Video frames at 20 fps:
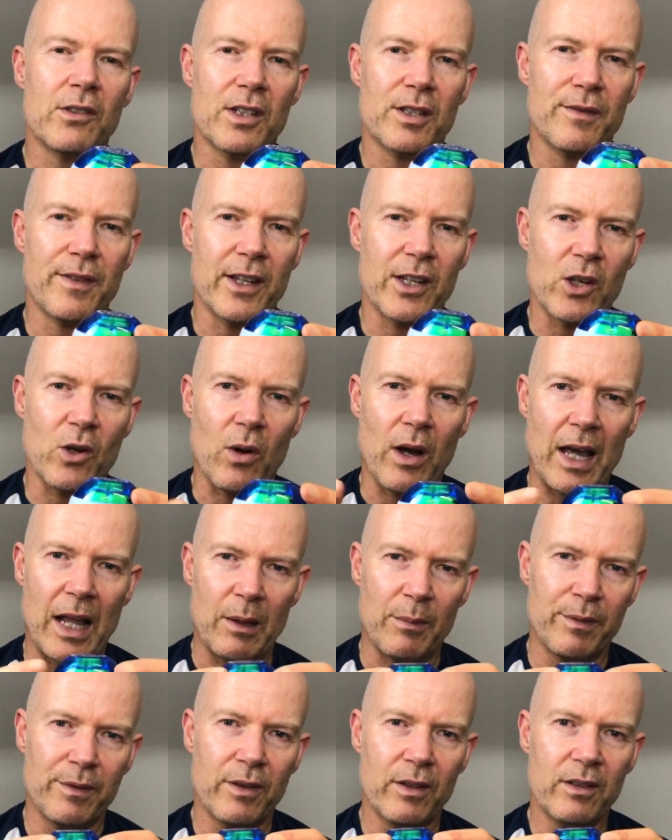this video
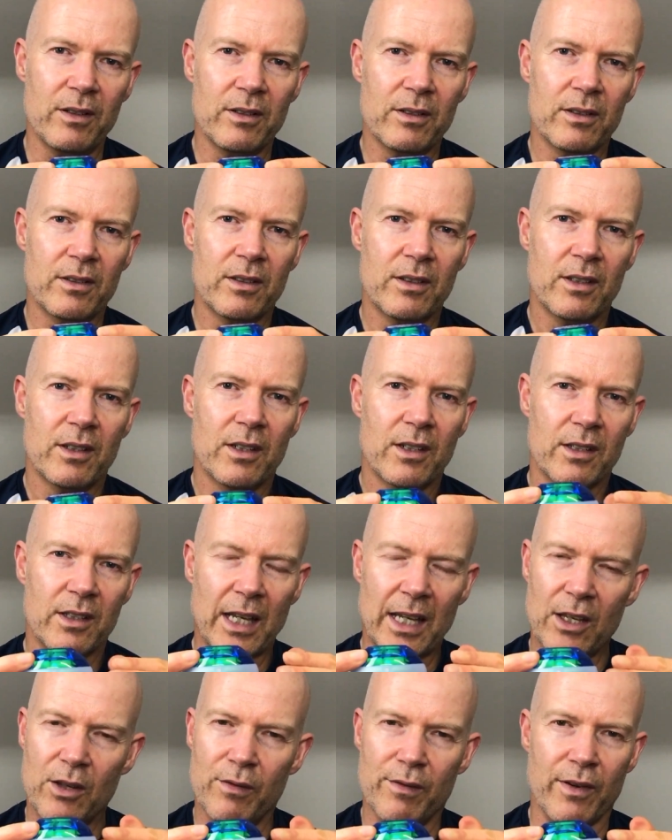helpful.
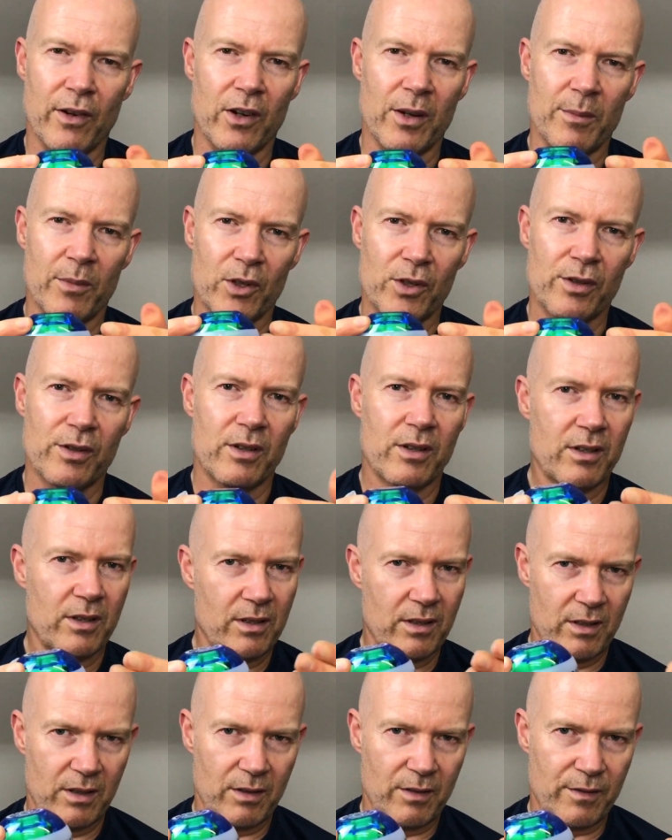Thank you very much
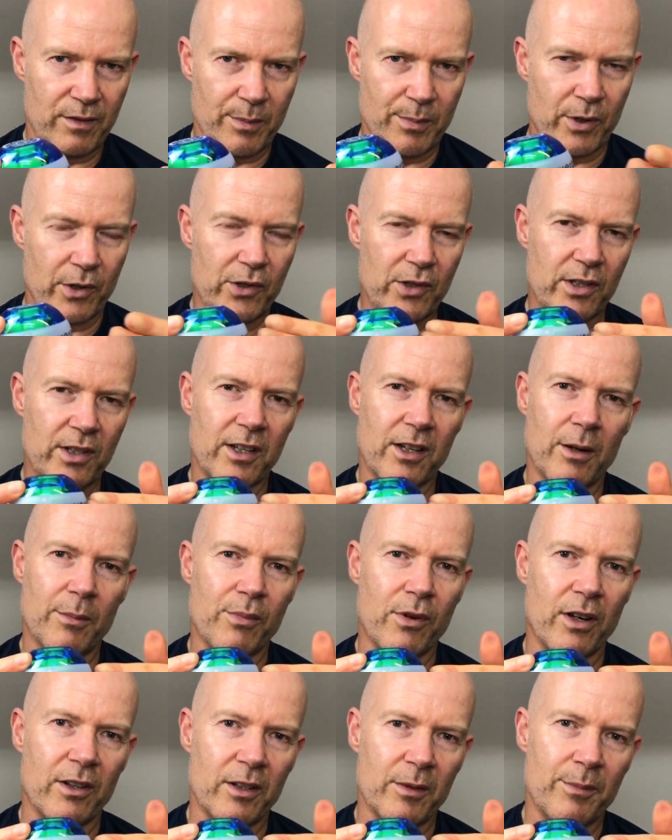for purchasing our
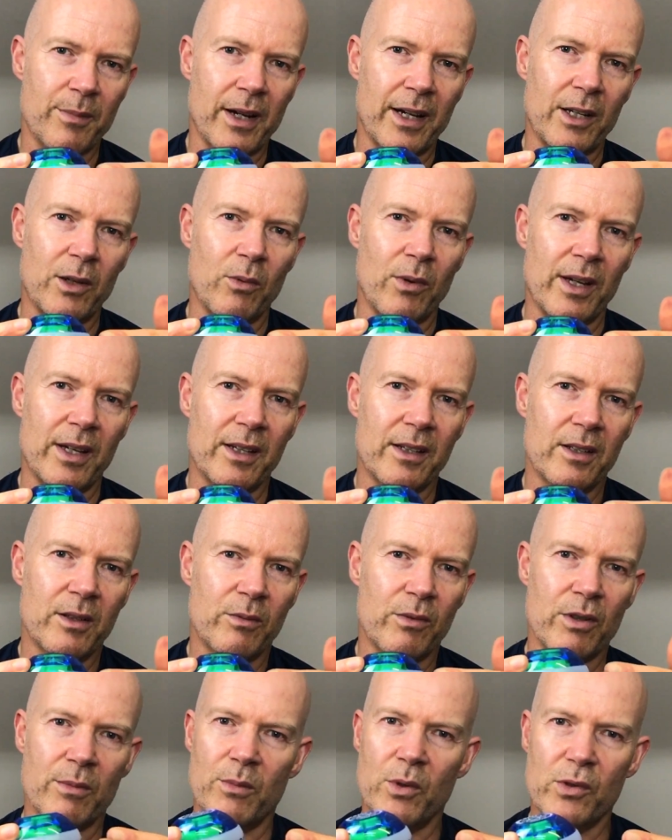product, by the way.
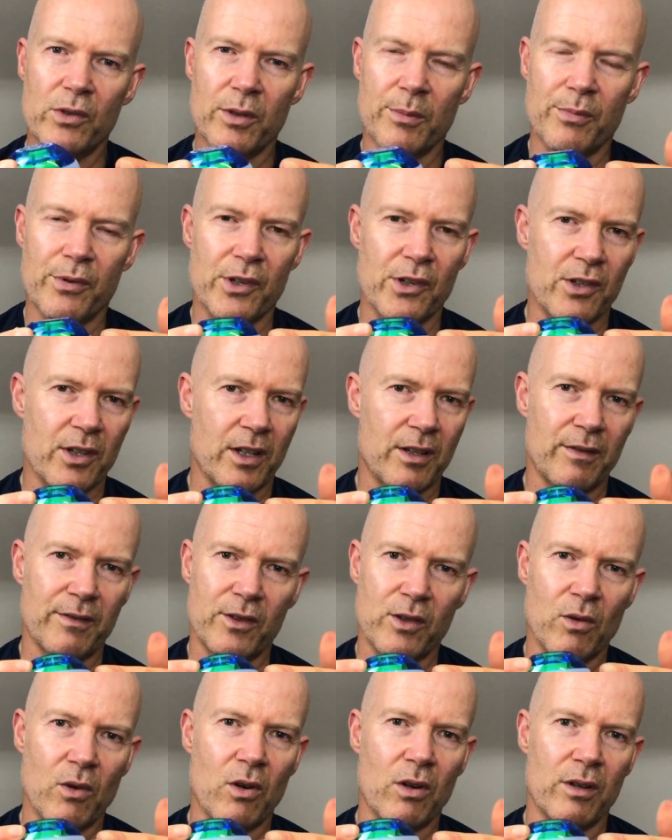We're most appreciative
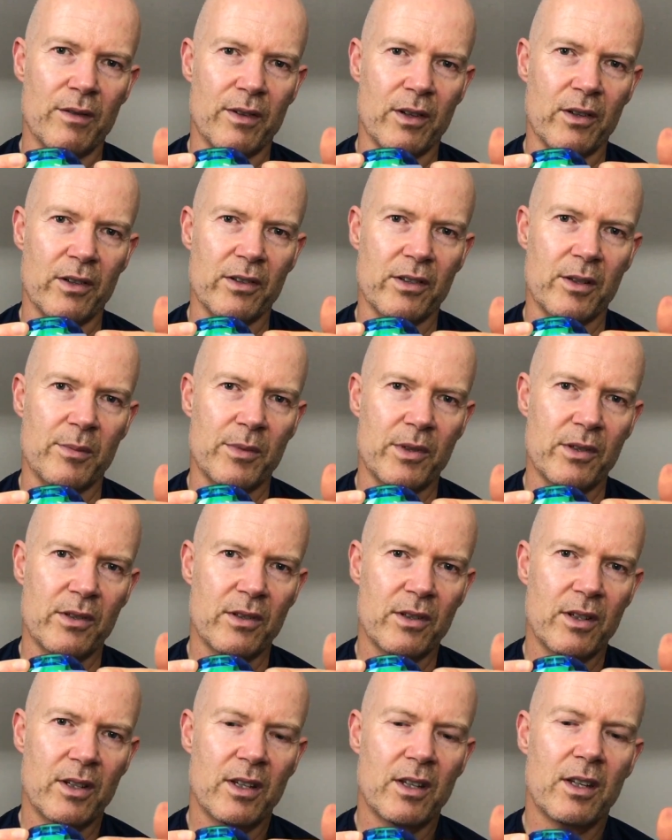to all of our customers.
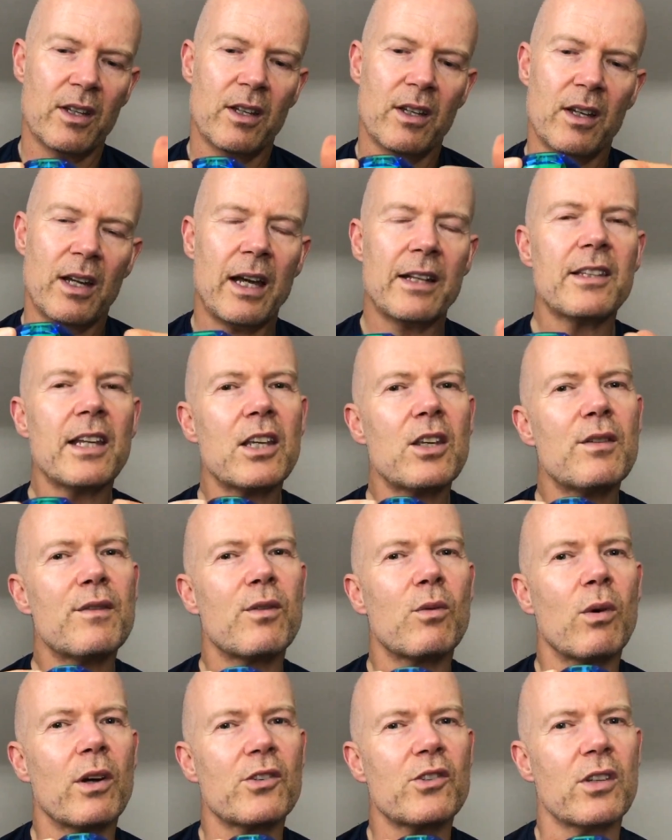And thank you
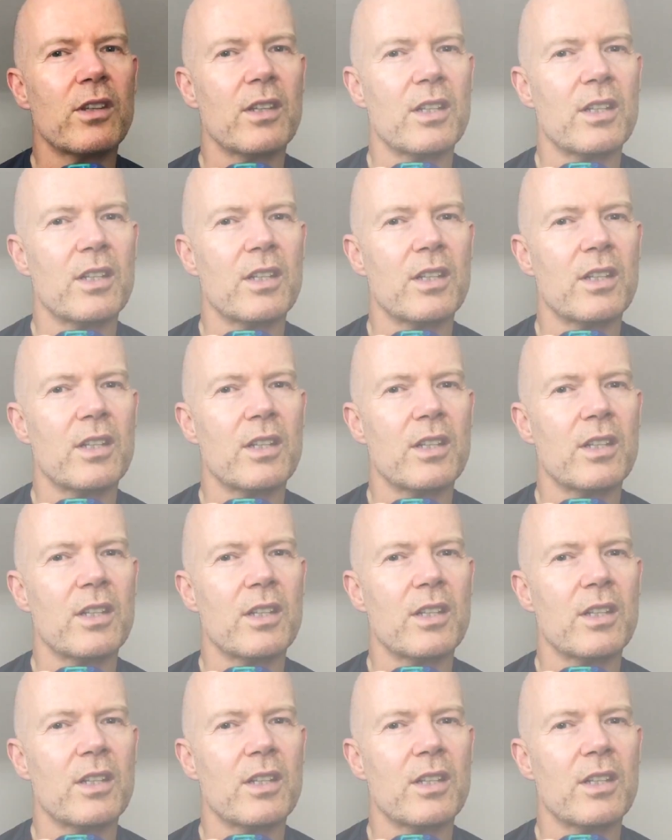for watching